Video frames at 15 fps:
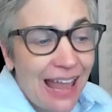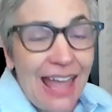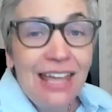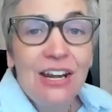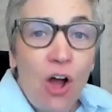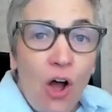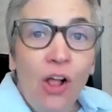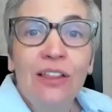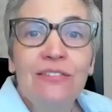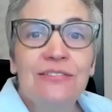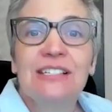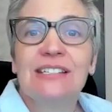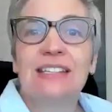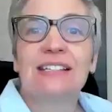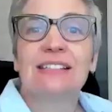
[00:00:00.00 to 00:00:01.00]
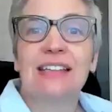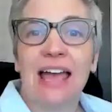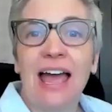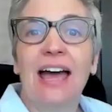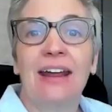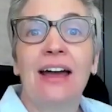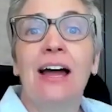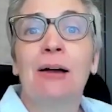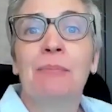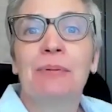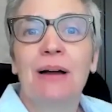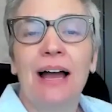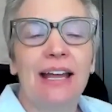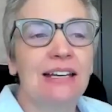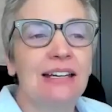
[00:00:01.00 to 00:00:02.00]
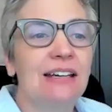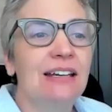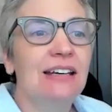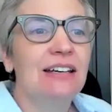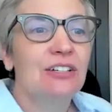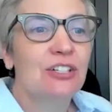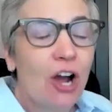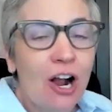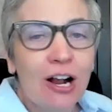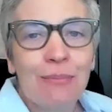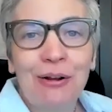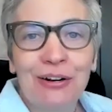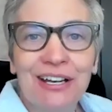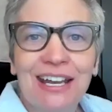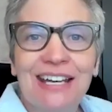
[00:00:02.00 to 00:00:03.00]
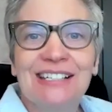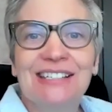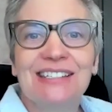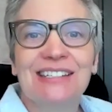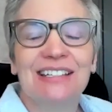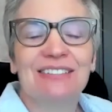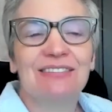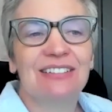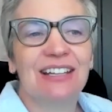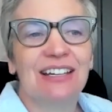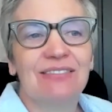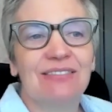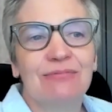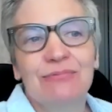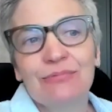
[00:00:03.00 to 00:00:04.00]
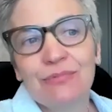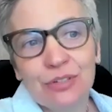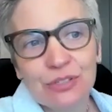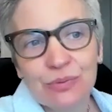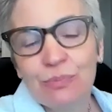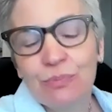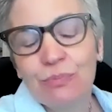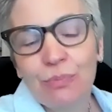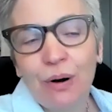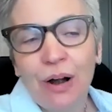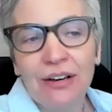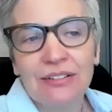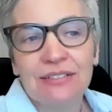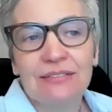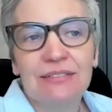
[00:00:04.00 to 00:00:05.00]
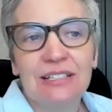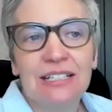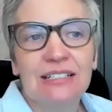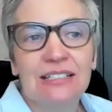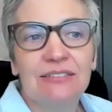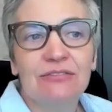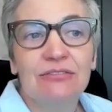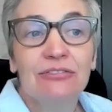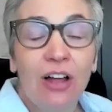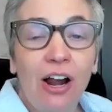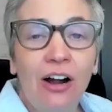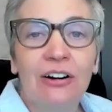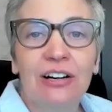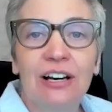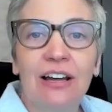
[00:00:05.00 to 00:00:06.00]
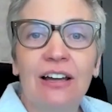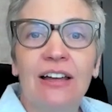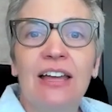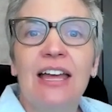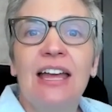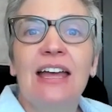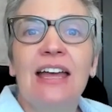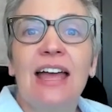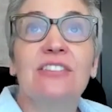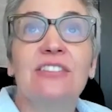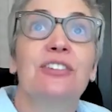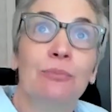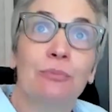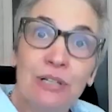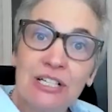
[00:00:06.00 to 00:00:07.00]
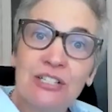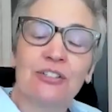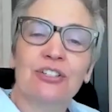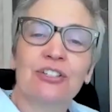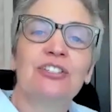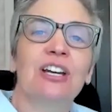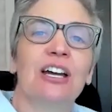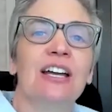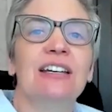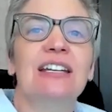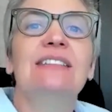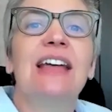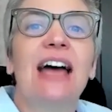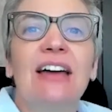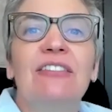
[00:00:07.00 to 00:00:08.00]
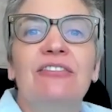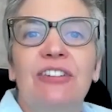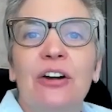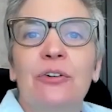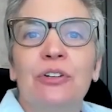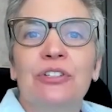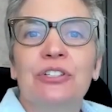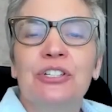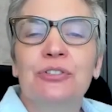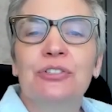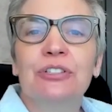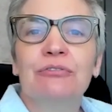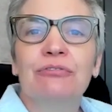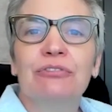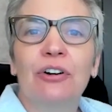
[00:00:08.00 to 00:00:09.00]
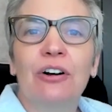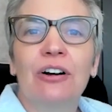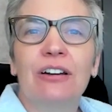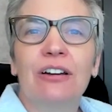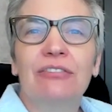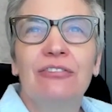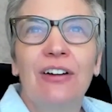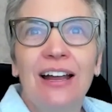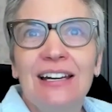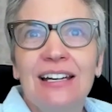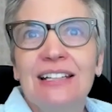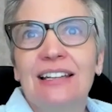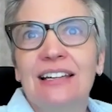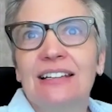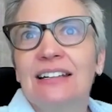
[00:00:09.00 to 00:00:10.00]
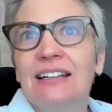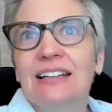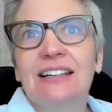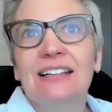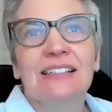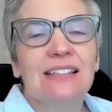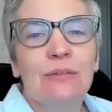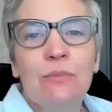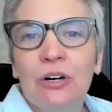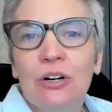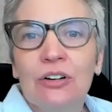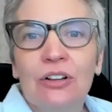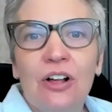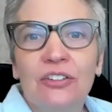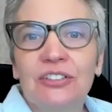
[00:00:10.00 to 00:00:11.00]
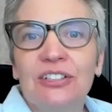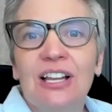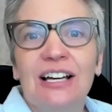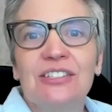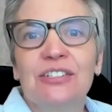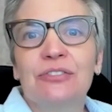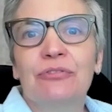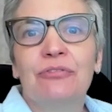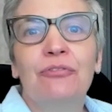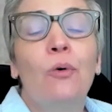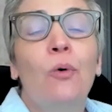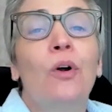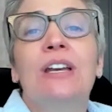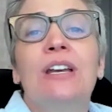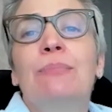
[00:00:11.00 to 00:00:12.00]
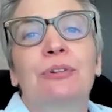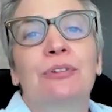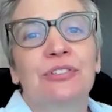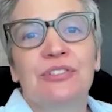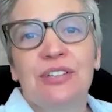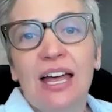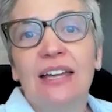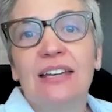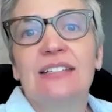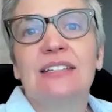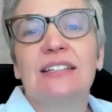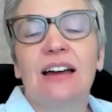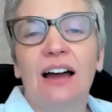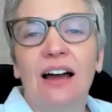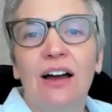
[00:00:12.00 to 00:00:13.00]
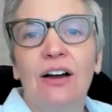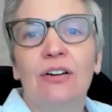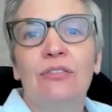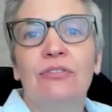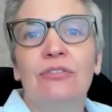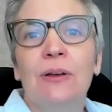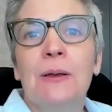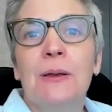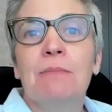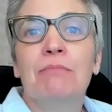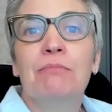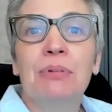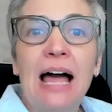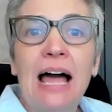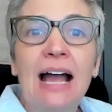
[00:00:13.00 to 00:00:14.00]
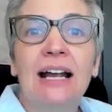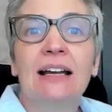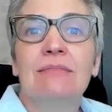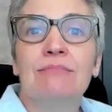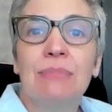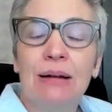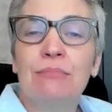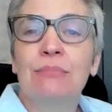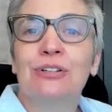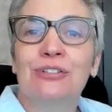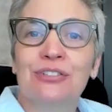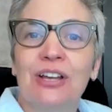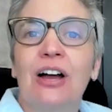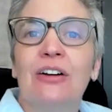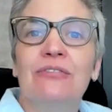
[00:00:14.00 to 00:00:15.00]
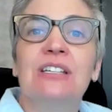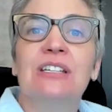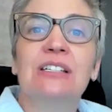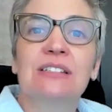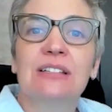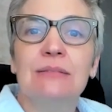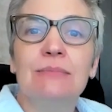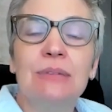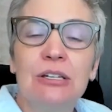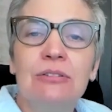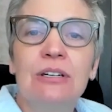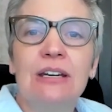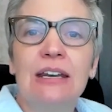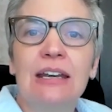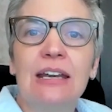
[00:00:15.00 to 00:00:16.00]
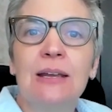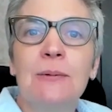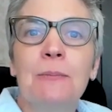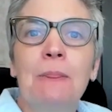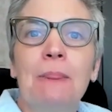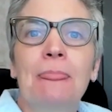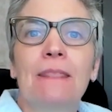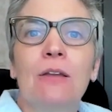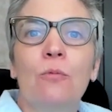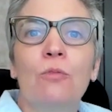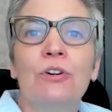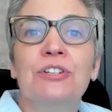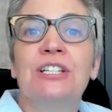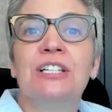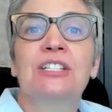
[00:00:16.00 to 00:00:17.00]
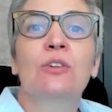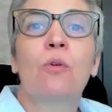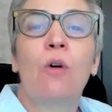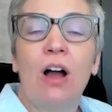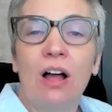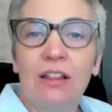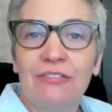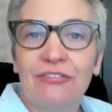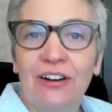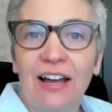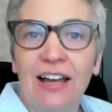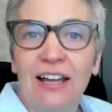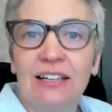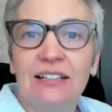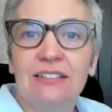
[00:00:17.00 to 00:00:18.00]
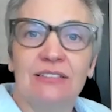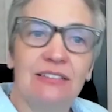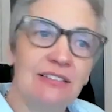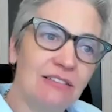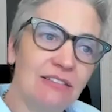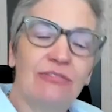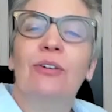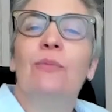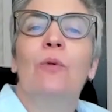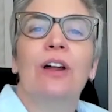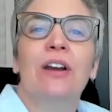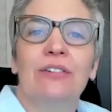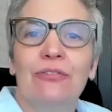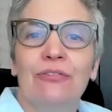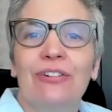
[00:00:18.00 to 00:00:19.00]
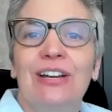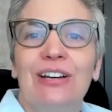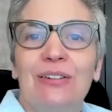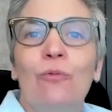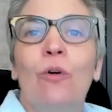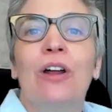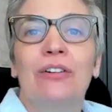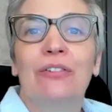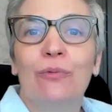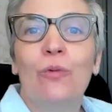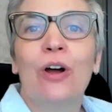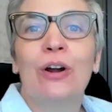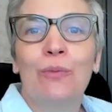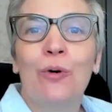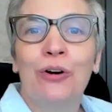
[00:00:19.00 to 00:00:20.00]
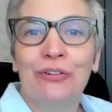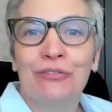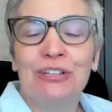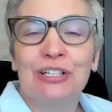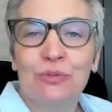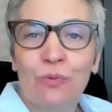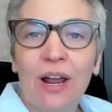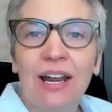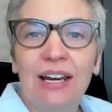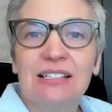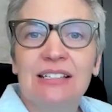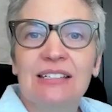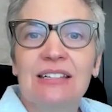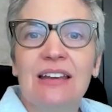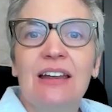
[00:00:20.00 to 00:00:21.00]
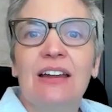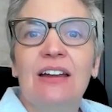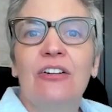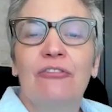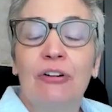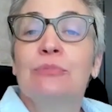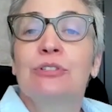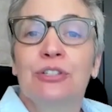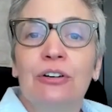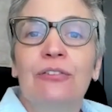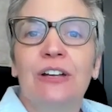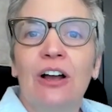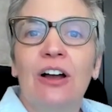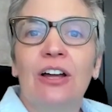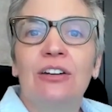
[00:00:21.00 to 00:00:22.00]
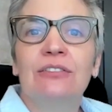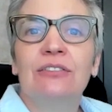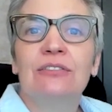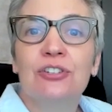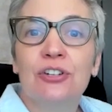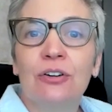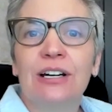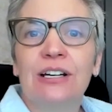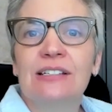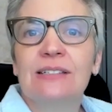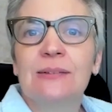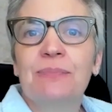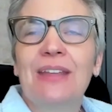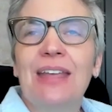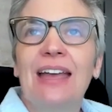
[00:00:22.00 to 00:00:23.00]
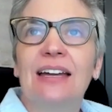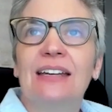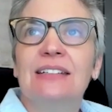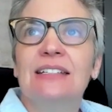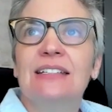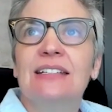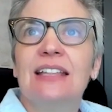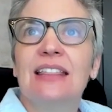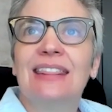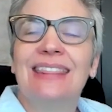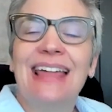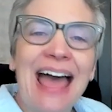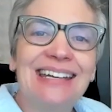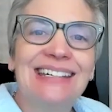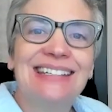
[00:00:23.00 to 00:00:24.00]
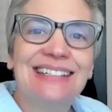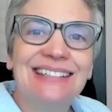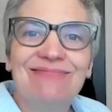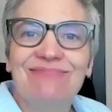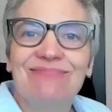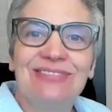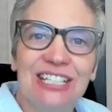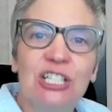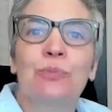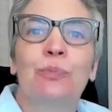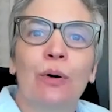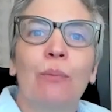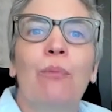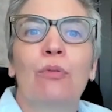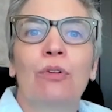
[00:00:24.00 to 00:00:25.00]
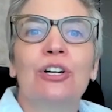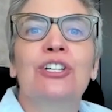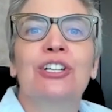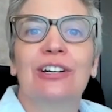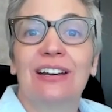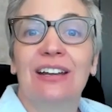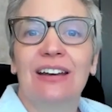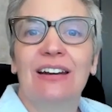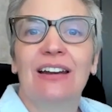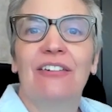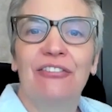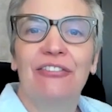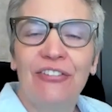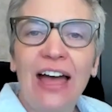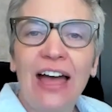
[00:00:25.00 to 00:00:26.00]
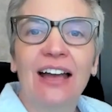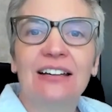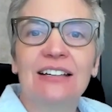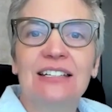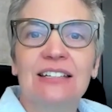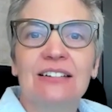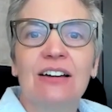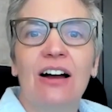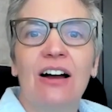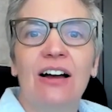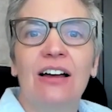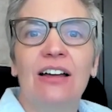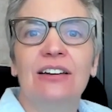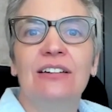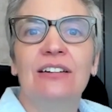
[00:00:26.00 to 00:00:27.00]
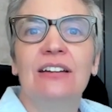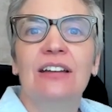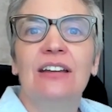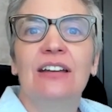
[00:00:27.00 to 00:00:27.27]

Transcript: And all of these things add up. I talk about a case that that was brought in in Florida, and some research done in that federal district in Florida, finding that somewhere along the lines of 40% of black members of this community were disqualified from one of in one of one or more of these ways from serving on juries and that disproportionate effect on